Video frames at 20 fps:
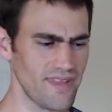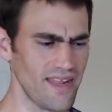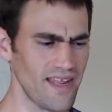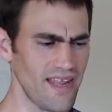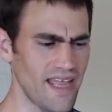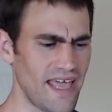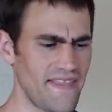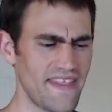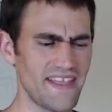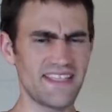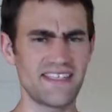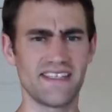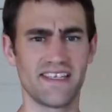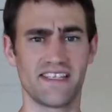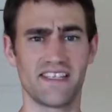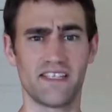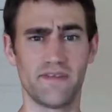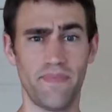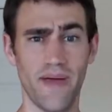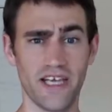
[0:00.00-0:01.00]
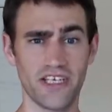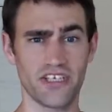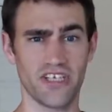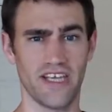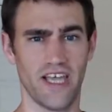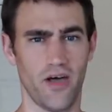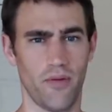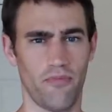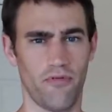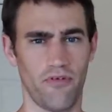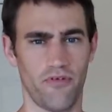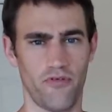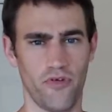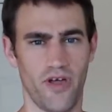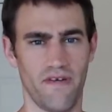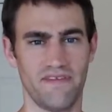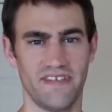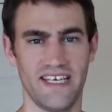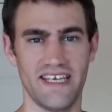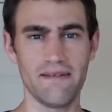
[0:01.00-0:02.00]
And this is especially helpful if you
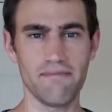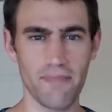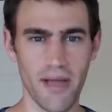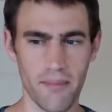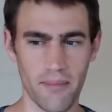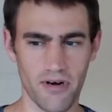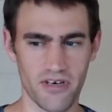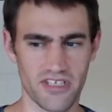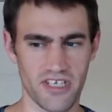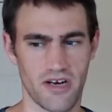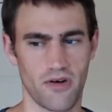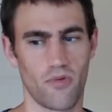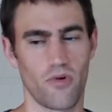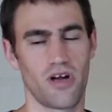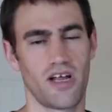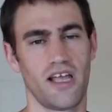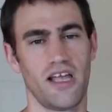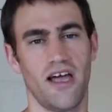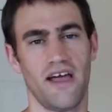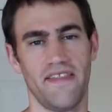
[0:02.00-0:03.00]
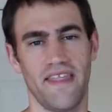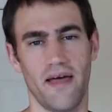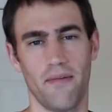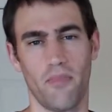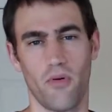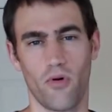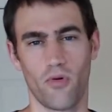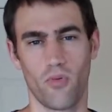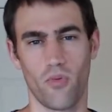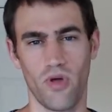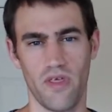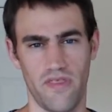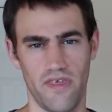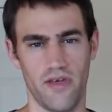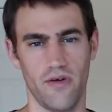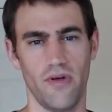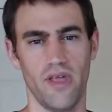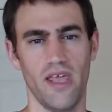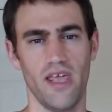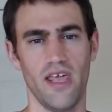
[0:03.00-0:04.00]
have team members that are working on that board with
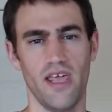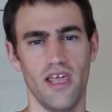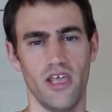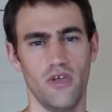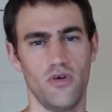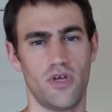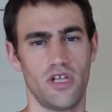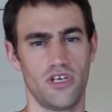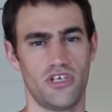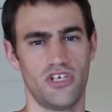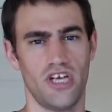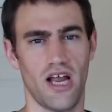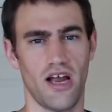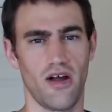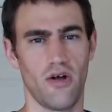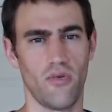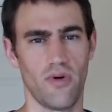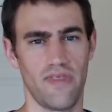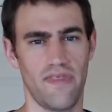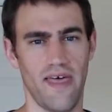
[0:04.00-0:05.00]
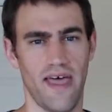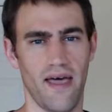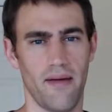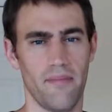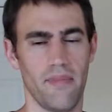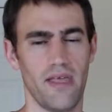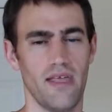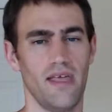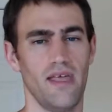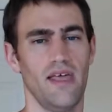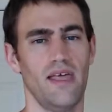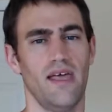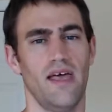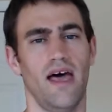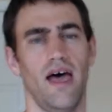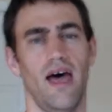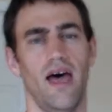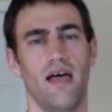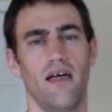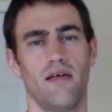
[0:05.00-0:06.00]
you. You can share it with them
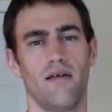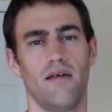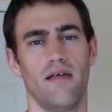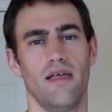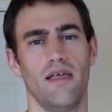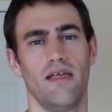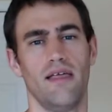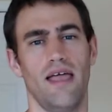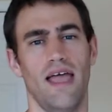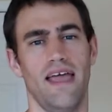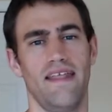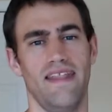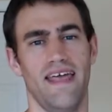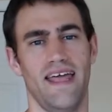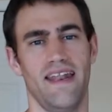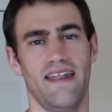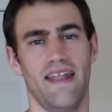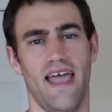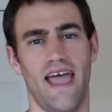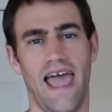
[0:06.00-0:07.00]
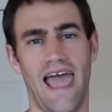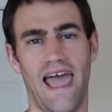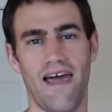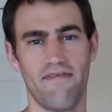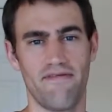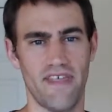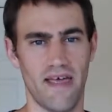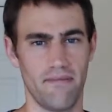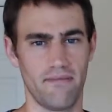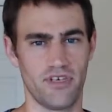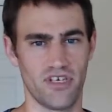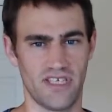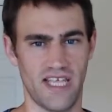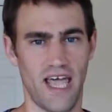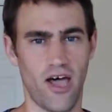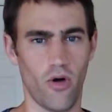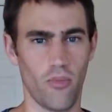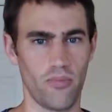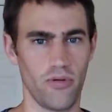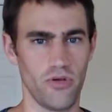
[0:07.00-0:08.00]
and then have them just
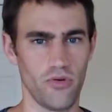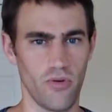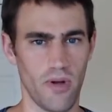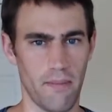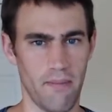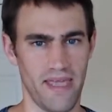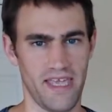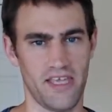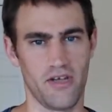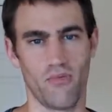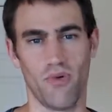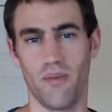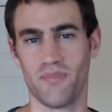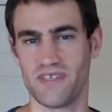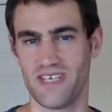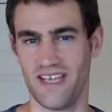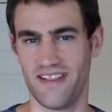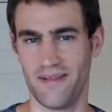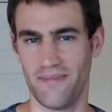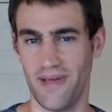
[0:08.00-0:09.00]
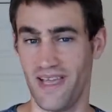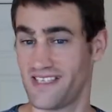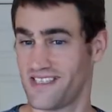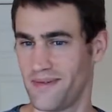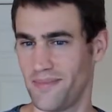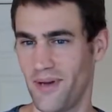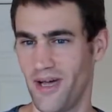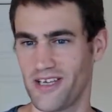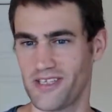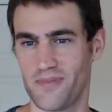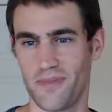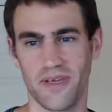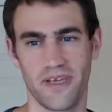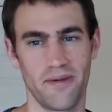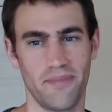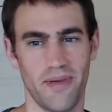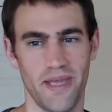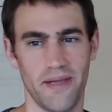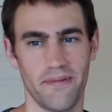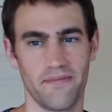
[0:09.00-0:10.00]
help you make your website the best it possibly
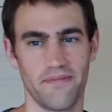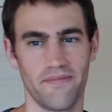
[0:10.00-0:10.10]
can be.